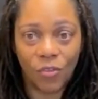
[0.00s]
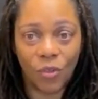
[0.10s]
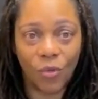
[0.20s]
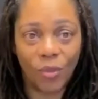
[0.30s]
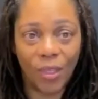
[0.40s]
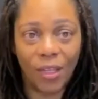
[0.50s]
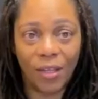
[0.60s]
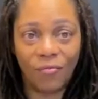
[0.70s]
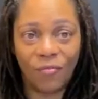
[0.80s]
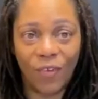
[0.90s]
so that
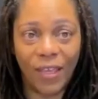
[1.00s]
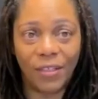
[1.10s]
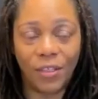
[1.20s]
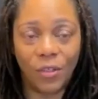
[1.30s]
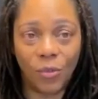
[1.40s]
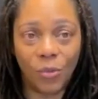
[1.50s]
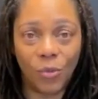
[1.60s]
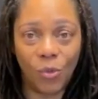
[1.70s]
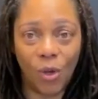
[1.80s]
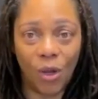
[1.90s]
in finding who you